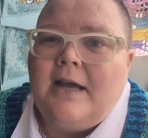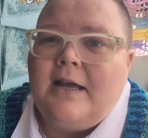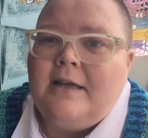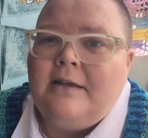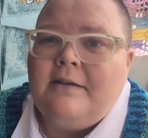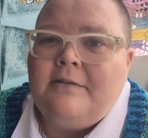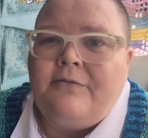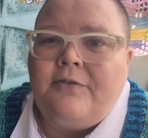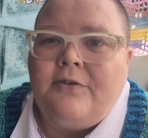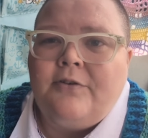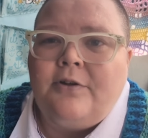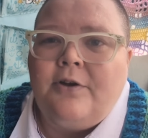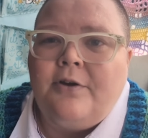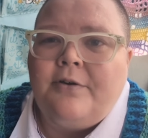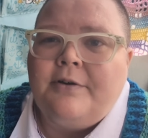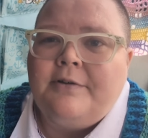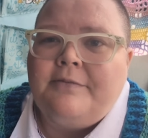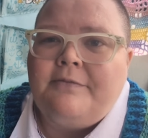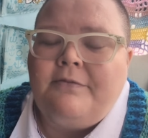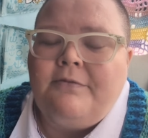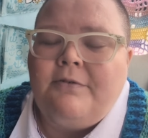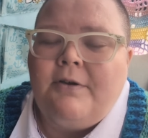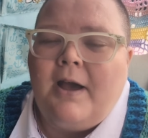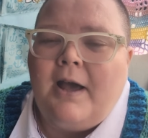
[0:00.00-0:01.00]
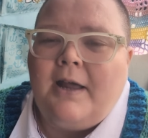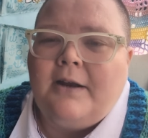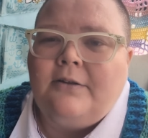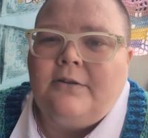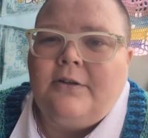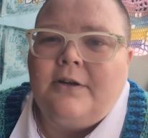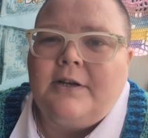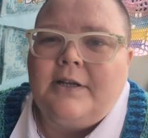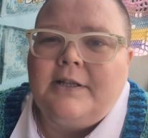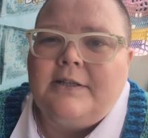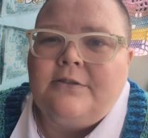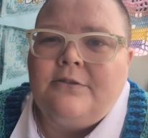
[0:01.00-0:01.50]
If you know, if you had a
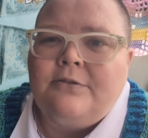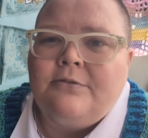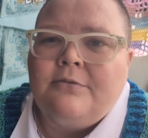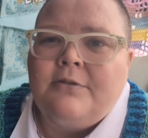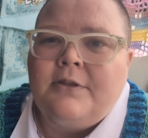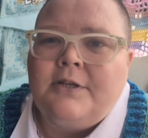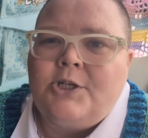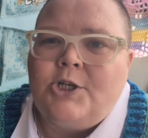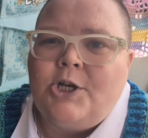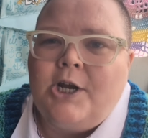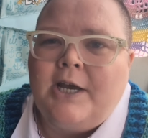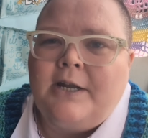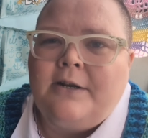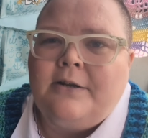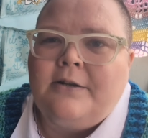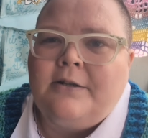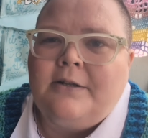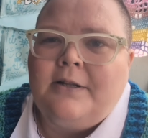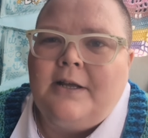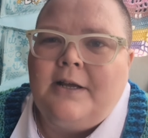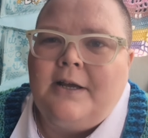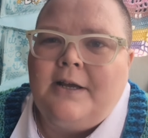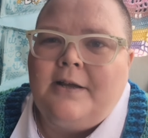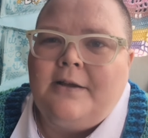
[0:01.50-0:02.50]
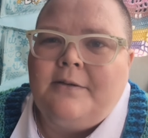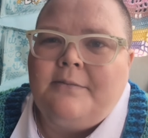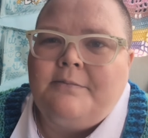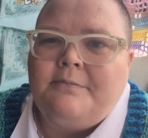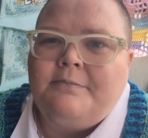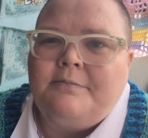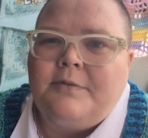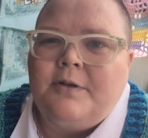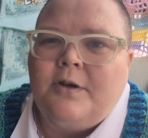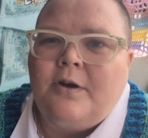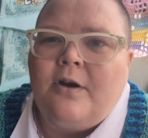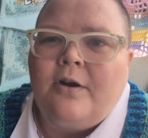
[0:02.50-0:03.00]
look at through the channel,
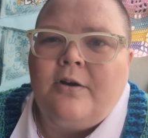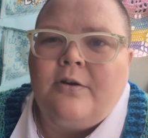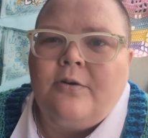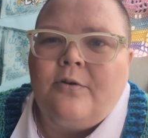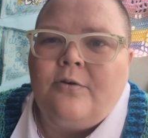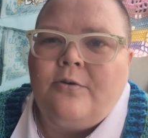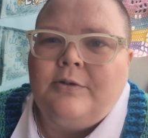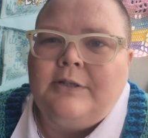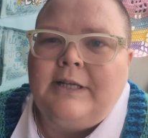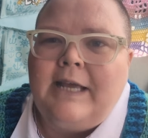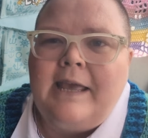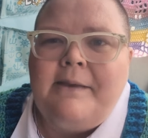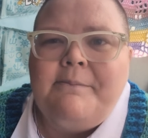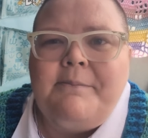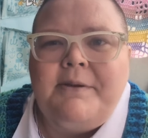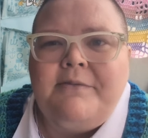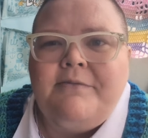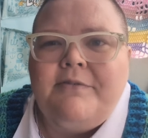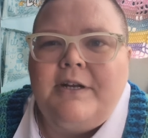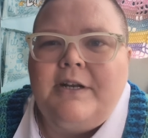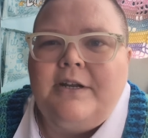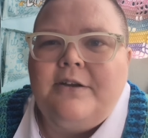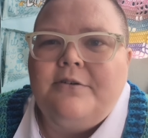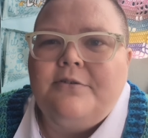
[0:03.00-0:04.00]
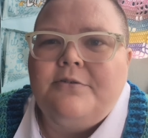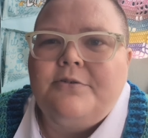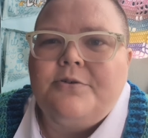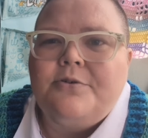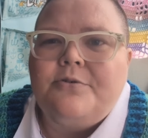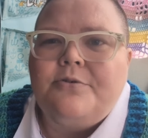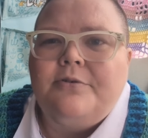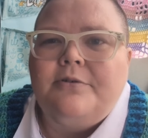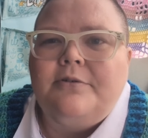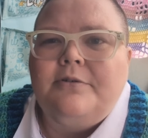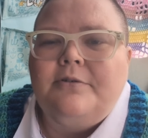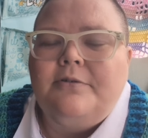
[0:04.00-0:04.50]
there are old gaming videos,
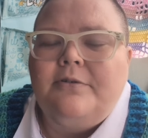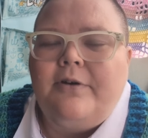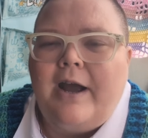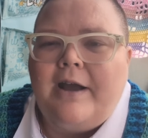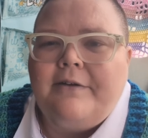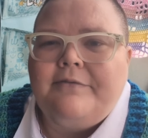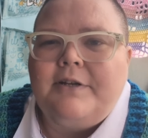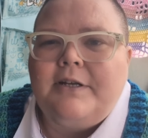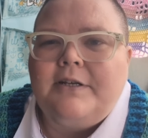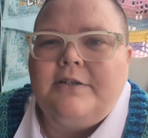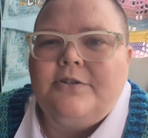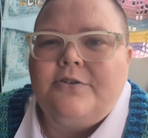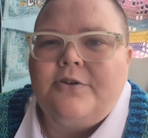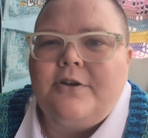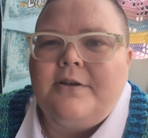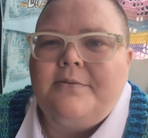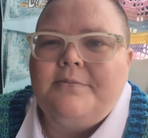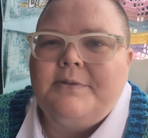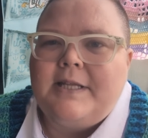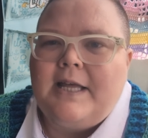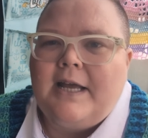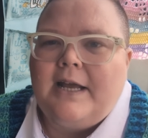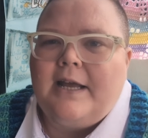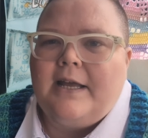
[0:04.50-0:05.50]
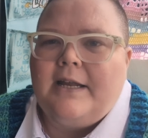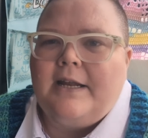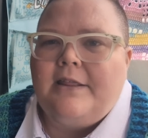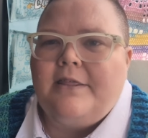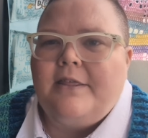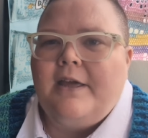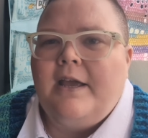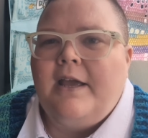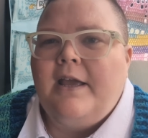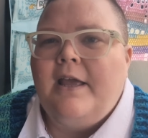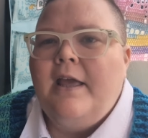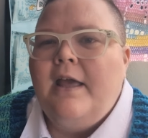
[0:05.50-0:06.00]
old crafting streams, that kind of
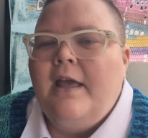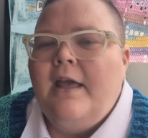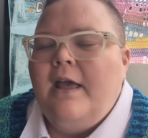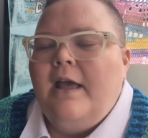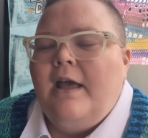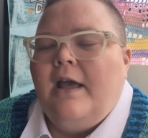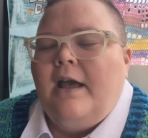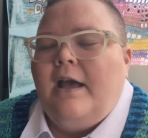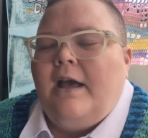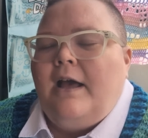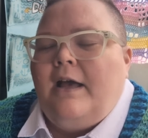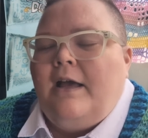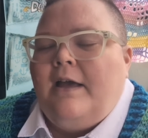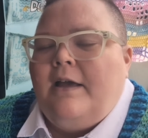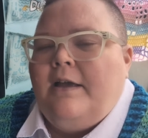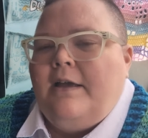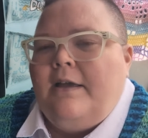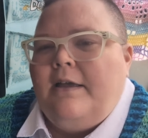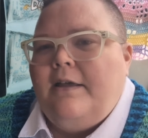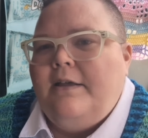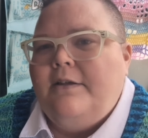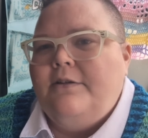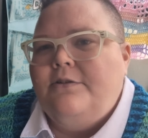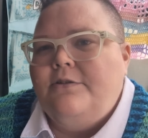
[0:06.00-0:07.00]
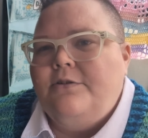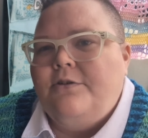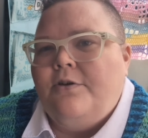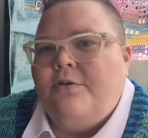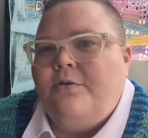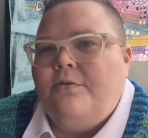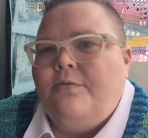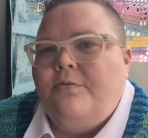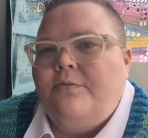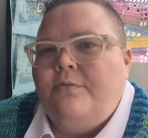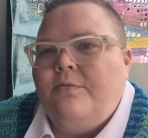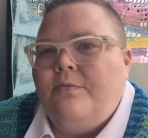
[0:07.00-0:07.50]
thing.
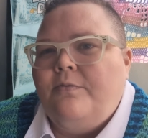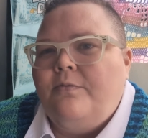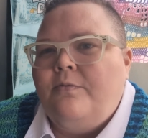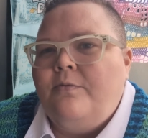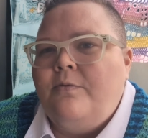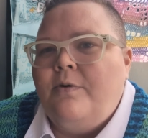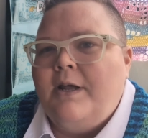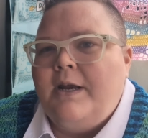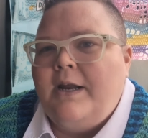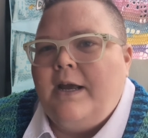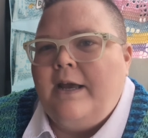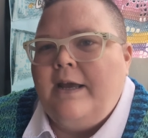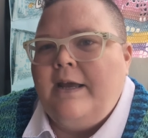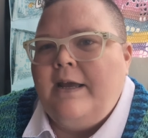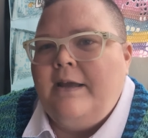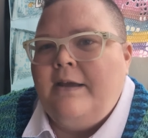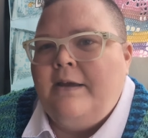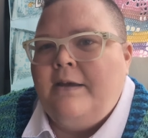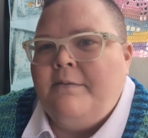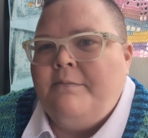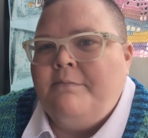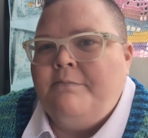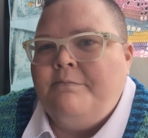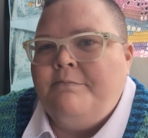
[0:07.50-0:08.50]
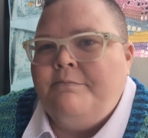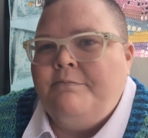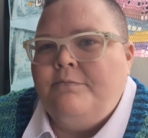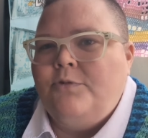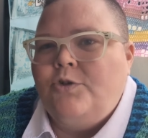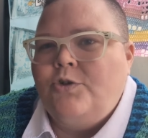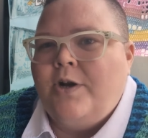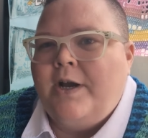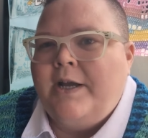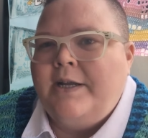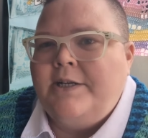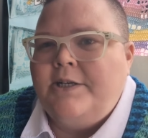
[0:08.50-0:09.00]
So what I am
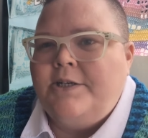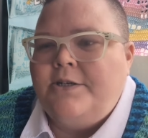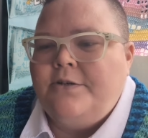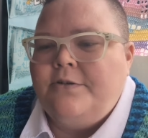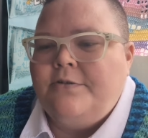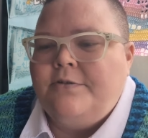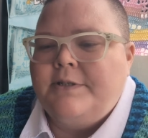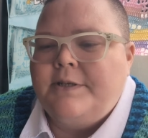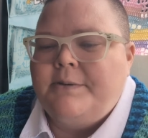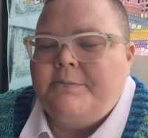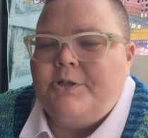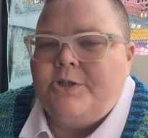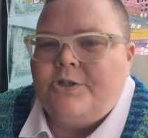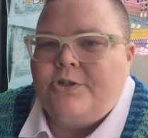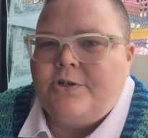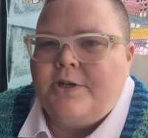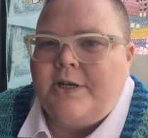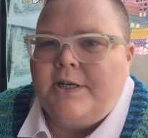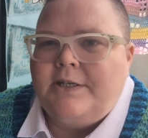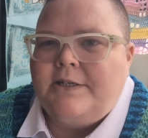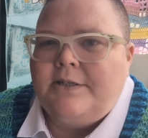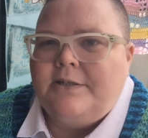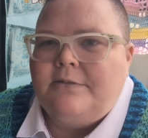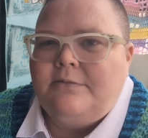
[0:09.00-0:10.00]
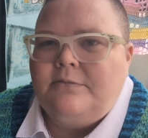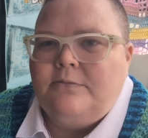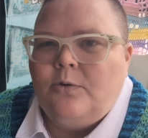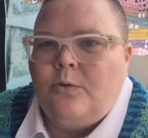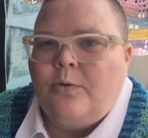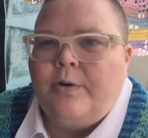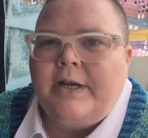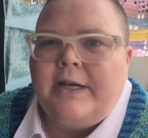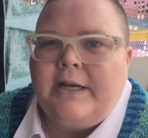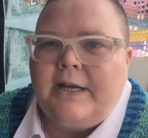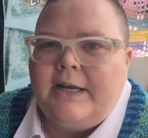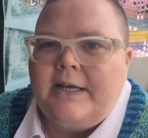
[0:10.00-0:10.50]
trying to do is I'm just trying to
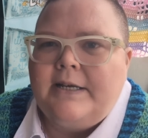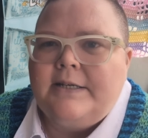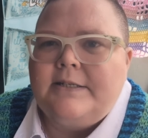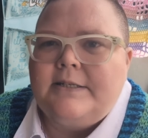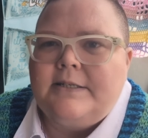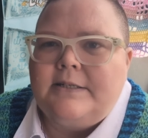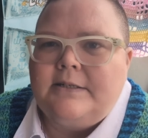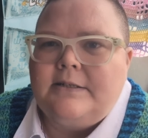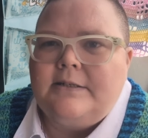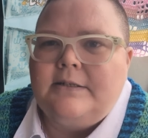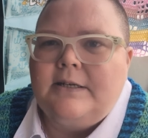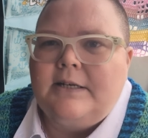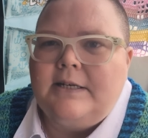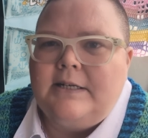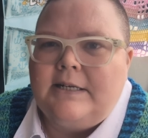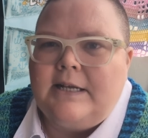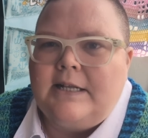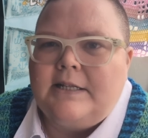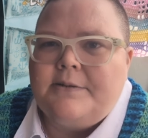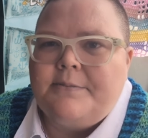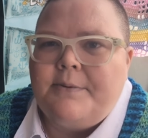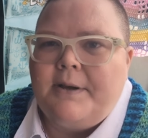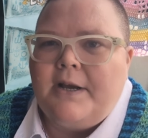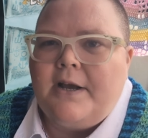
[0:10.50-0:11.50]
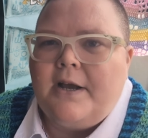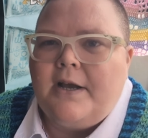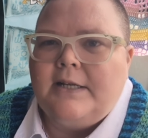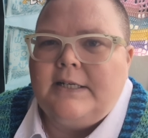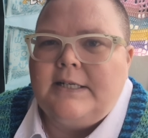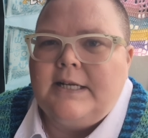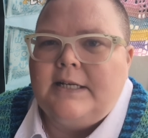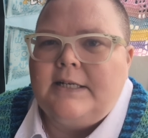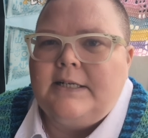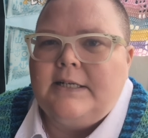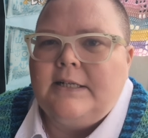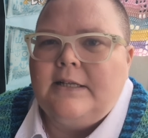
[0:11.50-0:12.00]
organize and condense my
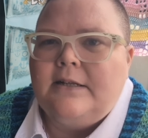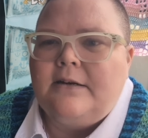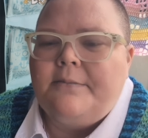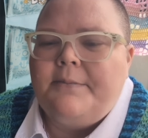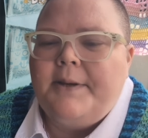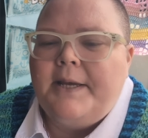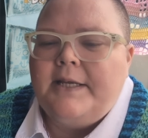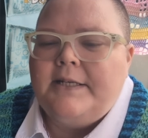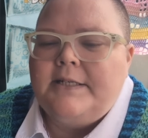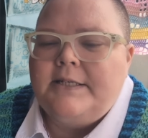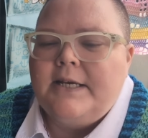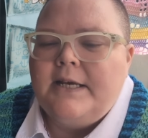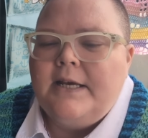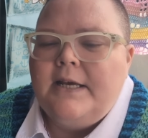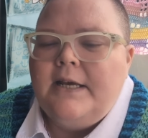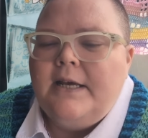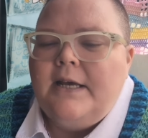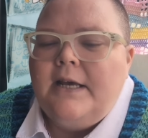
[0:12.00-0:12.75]
content a little bit.